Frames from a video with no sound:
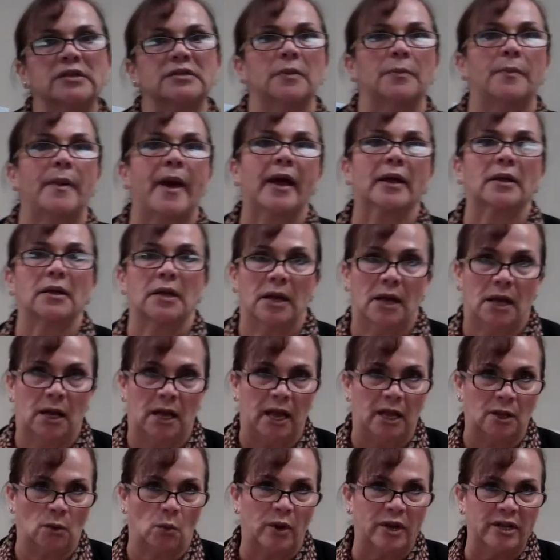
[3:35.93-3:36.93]
the bank,
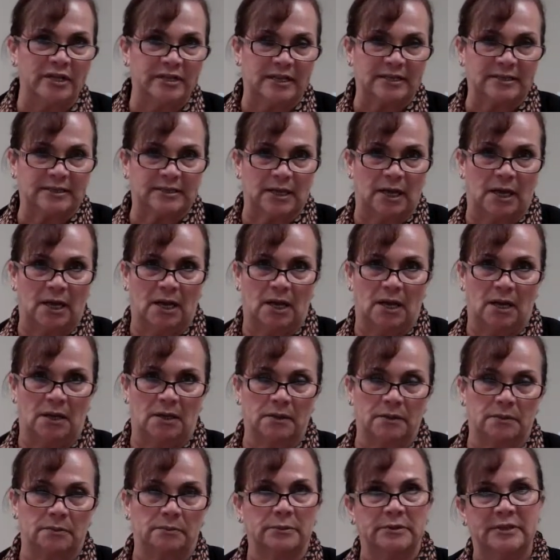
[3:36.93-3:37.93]

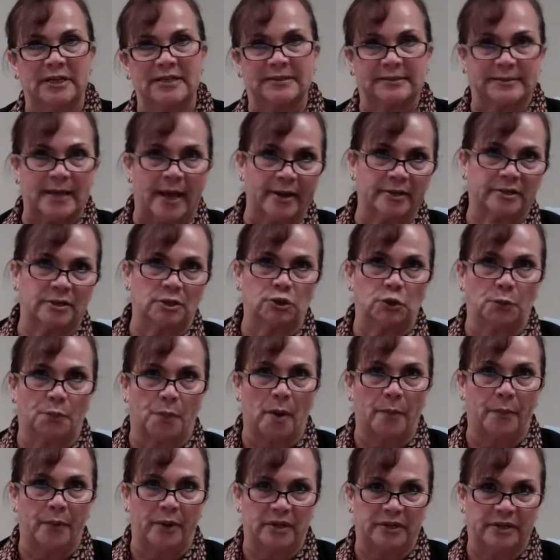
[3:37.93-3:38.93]
the status in your
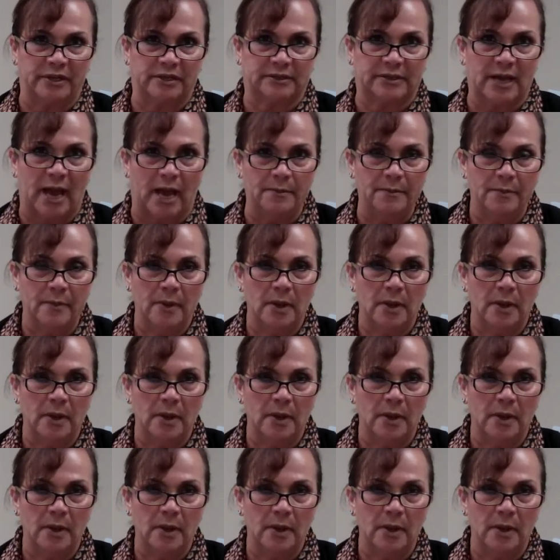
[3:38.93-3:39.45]
property at this time.